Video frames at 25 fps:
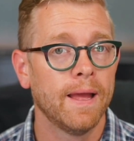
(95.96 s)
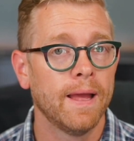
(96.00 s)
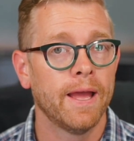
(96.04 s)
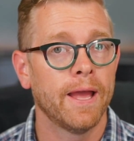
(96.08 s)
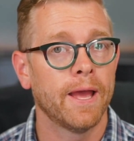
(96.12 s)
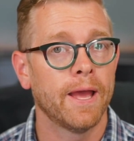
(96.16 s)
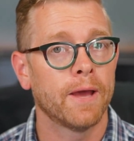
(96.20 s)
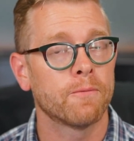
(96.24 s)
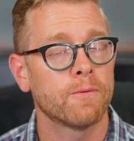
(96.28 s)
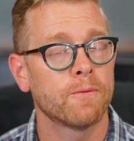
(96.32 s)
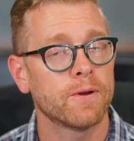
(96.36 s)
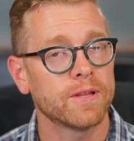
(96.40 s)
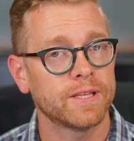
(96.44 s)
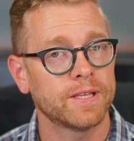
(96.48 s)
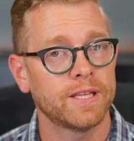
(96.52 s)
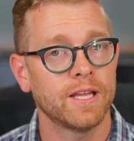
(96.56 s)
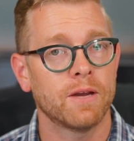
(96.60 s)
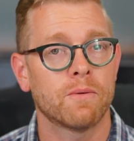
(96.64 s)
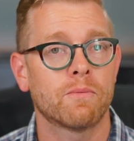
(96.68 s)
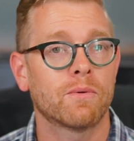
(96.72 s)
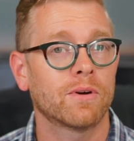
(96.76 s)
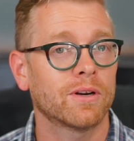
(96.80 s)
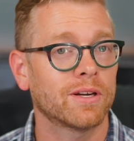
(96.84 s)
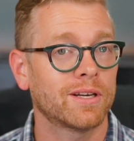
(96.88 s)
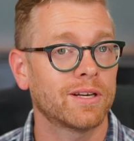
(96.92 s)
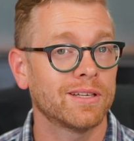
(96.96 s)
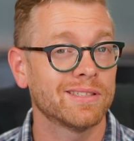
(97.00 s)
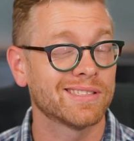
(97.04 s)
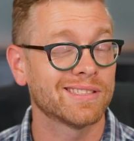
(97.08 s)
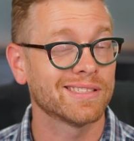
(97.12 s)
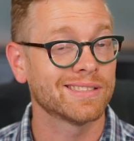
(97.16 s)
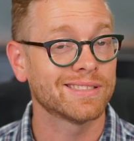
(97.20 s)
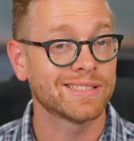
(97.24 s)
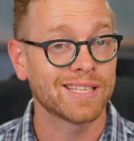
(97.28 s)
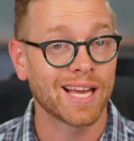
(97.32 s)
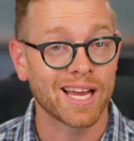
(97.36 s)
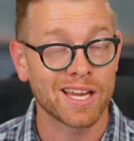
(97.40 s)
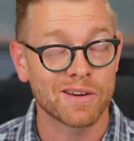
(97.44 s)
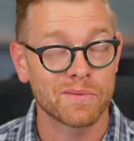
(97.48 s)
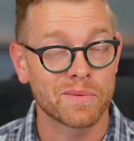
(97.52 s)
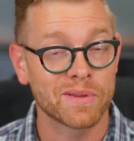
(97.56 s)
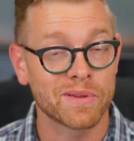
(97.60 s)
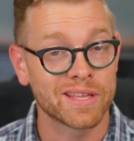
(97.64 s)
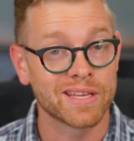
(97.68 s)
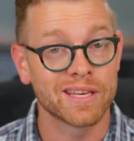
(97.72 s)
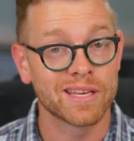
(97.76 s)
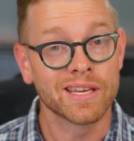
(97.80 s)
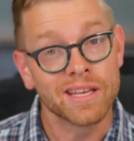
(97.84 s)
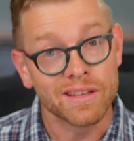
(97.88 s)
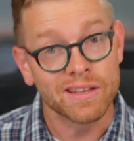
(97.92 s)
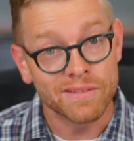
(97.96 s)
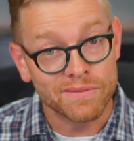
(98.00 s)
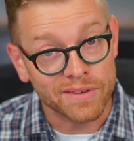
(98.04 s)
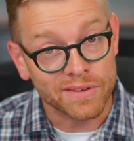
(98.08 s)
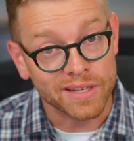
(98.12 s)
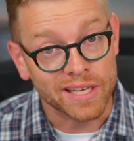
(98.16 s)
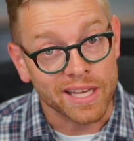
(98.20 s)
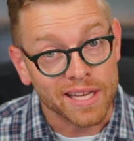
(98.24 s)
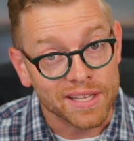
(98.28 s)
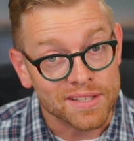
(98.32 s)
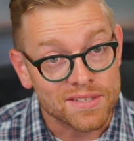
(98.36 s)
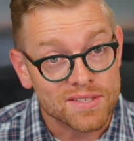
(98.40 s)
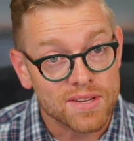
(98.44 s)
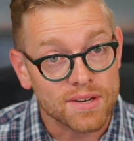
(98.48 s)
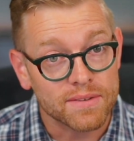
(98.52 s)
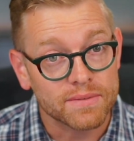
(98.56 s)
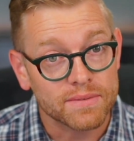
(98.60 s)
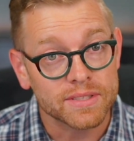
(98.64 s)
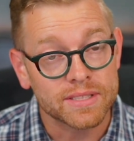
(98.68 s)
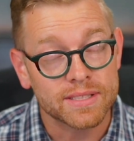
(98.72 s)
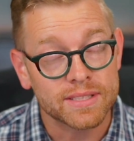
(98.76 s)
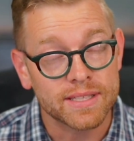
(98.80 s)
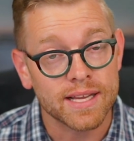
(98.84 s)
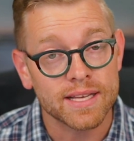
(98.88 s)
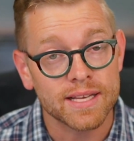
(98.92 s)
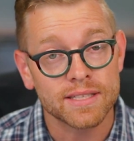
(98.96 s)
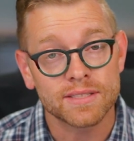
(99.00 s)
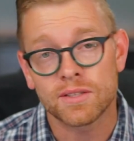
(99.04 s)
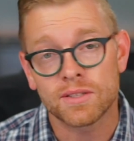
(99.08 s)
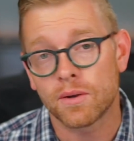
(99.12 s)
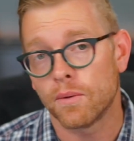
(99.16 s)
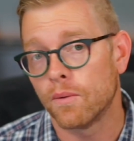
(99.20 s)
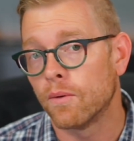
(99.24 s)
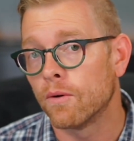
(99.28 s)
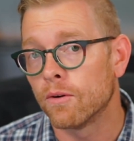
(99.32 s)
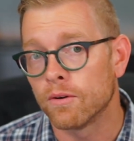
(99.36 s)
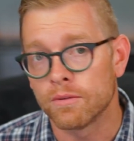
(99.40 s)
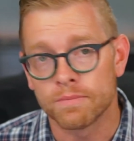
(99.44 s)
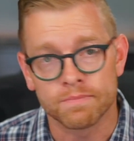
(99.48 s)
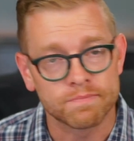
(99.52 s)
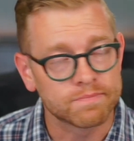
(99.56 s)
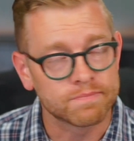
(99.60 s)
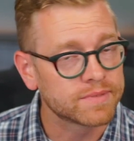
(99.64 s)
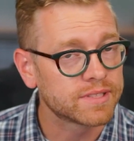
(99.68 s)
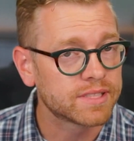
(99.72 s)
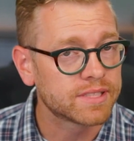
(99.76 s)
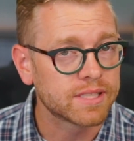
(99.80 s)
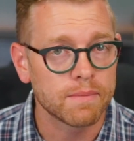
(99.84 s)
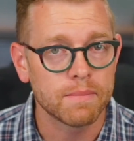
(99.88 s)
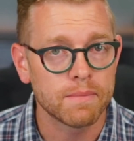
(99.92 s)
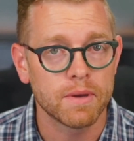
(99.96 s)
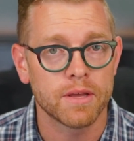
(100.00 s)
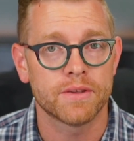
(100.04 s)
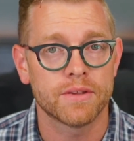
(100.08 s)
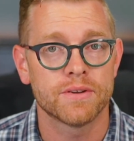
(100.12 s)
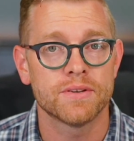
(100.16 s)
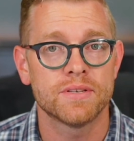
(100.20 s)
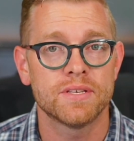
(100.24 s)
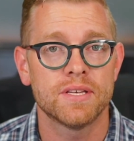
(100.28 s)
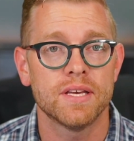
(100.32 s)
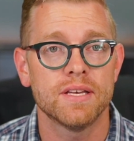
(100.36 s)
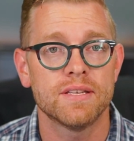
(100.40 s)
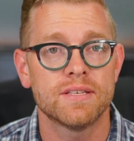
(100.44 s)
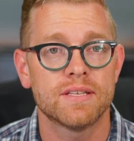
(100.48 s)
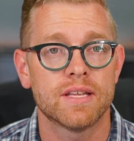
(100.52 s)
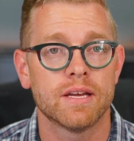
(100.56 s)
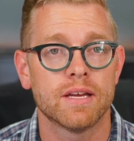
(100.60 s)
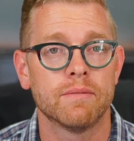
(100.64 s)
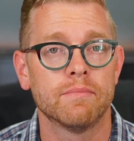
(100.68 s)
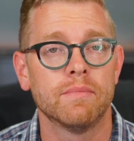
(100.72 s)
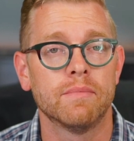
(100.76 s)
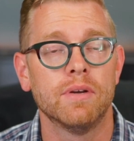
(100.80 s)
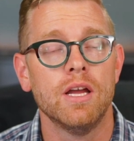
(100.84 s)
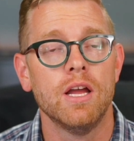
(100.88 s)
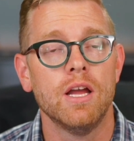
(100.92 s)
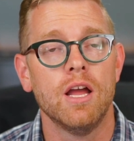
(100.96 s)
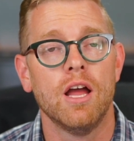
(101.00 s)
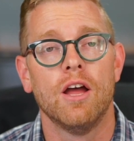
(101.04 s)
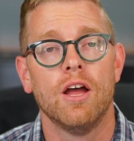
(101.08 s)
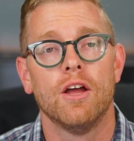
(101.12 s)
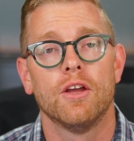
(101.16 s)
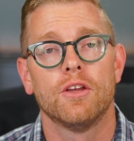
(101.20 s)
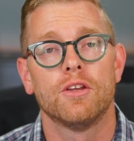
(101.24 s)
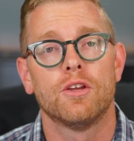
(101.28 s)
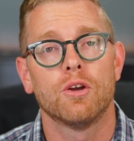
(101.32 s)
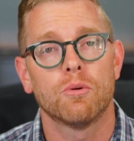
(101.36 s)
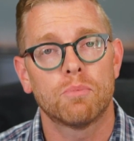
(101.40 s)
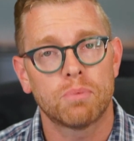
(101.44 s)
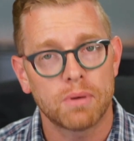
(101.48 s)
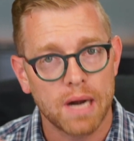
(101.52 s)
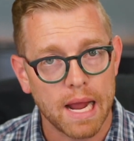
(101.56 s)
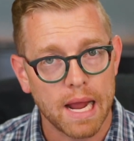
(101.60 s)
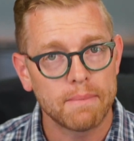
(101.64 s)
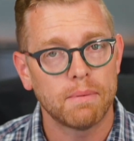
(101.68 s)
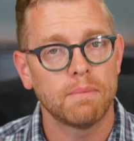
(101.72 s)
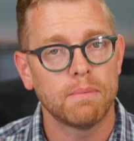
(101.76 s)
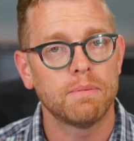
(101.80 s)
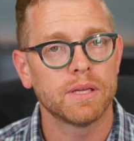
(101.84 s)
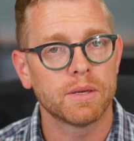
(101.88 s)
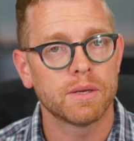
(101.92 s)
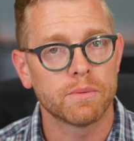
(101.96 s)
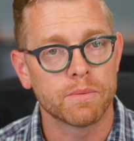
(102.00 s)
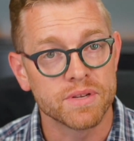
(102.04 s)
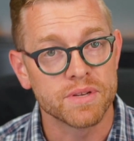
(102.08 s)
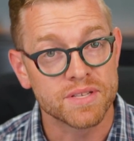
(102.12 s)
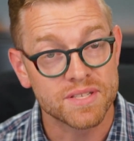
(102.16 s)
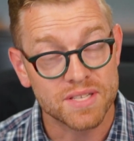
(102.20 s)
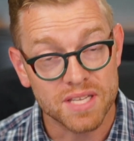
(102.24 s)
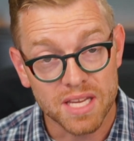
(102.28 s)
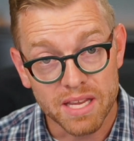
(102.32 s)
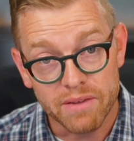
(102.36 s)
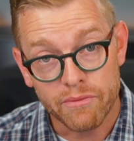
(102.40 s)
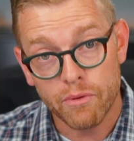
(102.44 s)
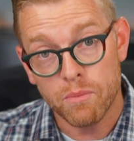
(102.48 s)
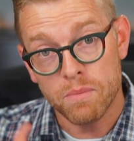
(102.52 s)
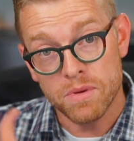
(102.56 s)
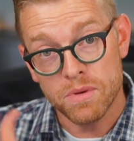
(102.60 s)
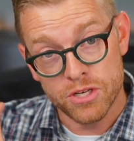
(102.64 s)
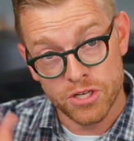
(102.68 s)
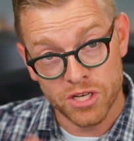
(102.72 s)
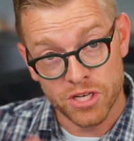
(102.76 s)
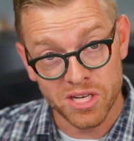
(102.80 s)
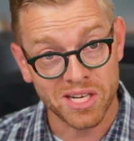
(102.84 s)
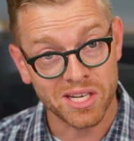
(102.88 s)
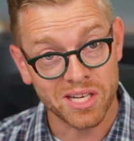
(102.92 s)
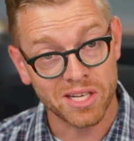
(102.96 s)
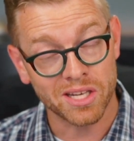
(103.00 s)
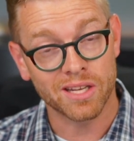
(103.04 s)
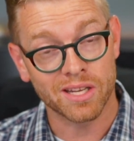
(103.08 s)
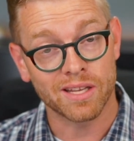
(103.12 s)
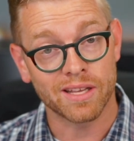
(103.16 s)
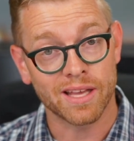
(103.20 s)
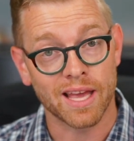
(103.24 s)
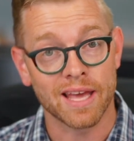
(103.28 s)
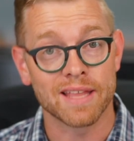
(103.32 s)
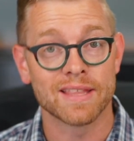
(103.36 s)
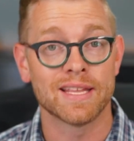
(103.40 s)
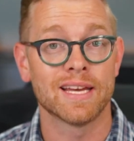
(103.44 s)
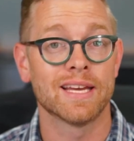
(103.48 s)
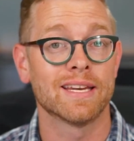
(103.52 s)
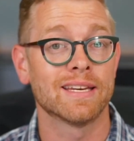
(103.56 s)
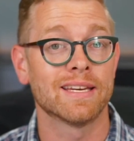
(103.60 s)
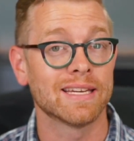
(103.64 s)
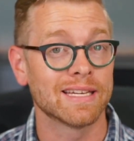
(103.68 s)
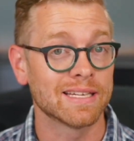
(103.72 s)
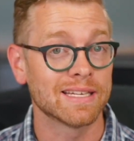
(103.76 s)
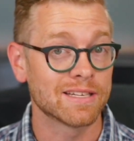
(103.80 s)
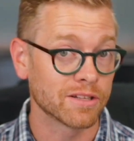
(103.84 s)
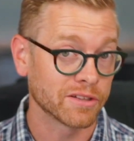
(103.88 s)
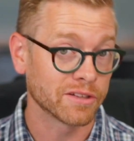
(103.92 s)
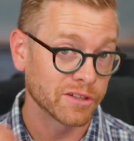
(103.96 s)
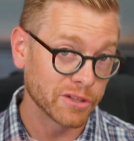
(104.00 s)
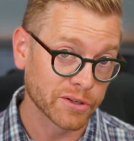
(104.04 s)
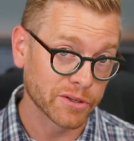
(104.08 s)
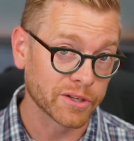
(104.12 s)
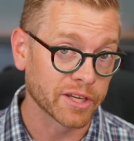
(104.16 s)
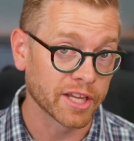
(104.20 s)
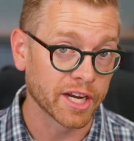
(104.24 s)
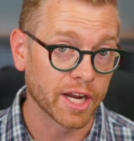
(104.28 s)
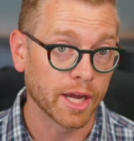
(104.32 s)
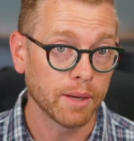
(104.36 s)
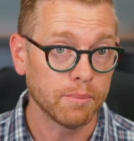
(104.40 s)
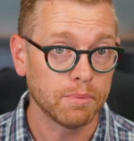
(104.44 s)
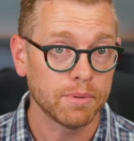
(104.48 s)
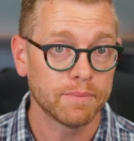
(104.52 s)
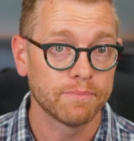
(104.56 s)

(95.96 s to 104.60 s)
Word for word: And whether that work is assigned within InvGate Service Desk or some other system, you'll probably receive a machine and then need to look it up.